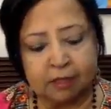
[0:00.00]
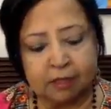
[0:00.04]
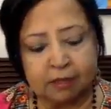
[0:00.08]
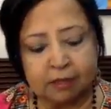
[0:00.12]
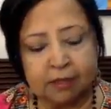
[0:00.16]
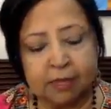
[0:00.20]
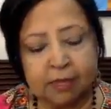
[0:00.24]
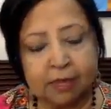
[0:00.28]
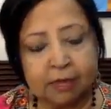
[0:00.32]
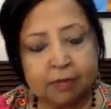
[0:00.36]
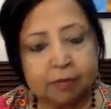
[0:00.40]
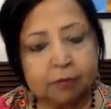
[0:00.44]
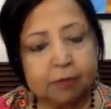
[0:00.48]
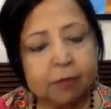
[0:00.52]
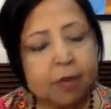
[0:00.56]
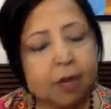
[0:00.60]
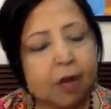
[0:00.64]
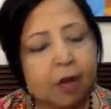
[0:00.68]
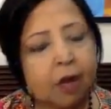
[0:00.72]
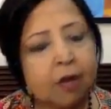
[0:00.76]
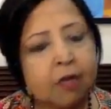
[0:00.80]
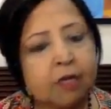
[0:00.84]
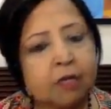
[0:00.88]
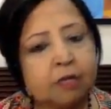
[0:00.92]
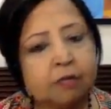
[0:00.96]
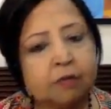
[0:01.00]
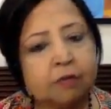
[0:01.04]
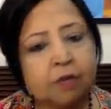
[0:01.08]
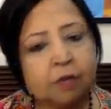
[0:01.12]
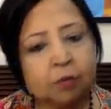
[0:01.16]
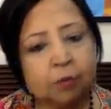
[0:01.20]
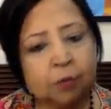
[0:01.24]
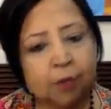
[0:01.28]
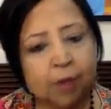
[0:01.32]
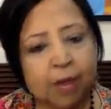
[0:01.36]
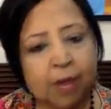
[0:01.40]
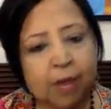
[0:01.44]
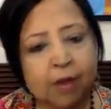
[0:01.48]
that we aren't even
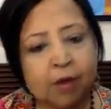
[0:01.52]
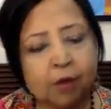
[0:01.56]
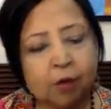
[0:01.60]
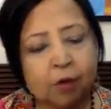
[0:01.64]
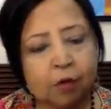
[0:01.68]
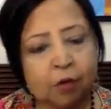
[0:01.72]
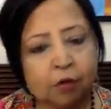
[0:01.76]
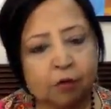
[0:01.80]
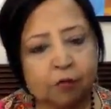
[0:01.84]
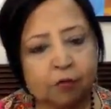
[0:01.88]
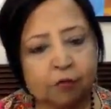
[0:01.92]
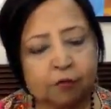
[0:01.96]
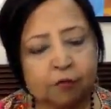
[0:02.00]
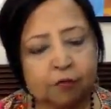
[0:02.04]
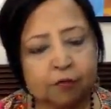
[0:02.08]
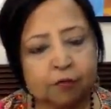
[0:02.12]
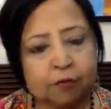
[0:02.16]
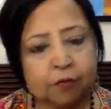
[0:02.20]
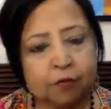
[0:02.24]
aware of,